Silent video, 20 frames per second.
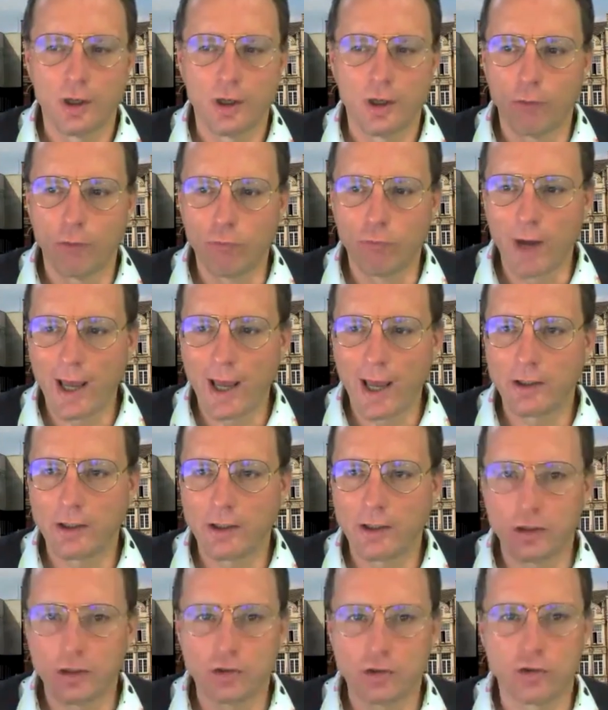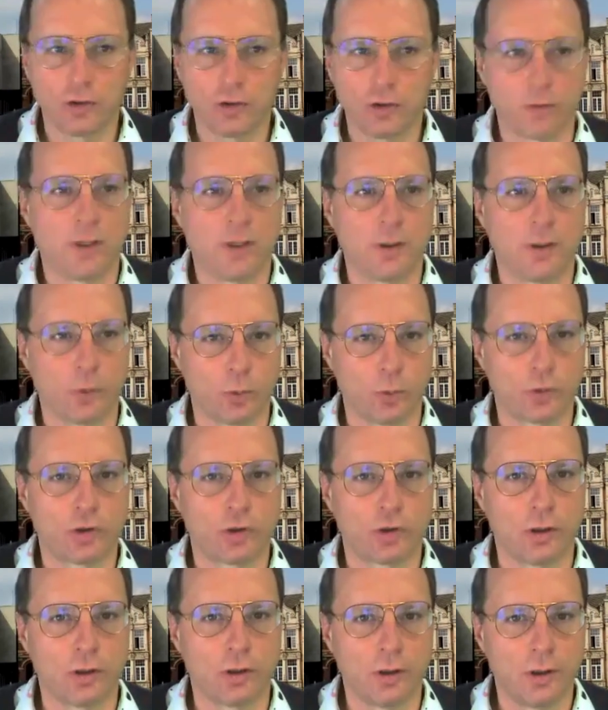ran a sugar beet
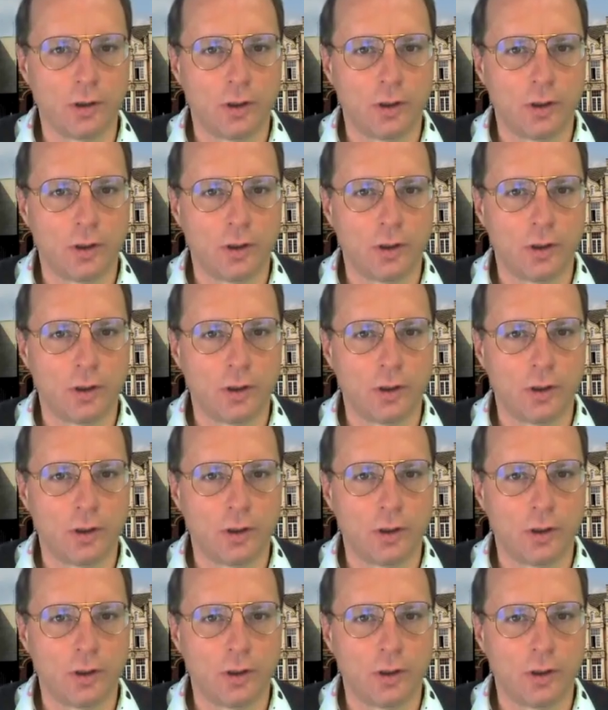auction